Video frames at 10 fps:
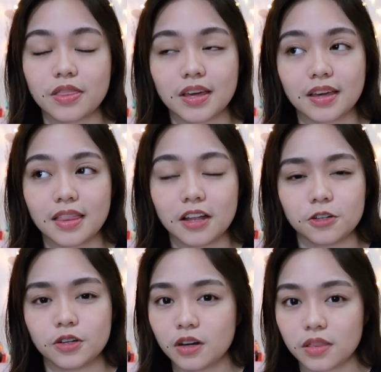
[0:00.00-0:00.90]
thinking that
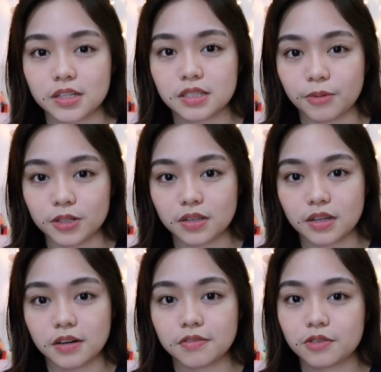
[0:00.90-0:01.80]
you're not that smart
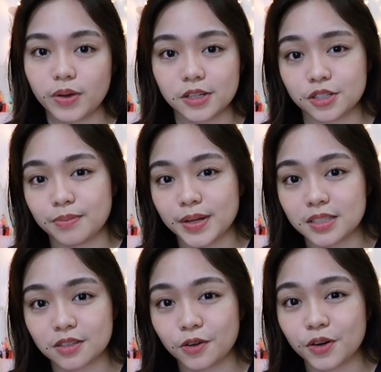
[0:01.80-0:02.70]
enough to enter med
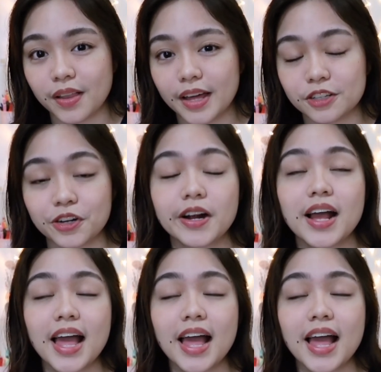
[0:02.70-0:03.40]
school and you're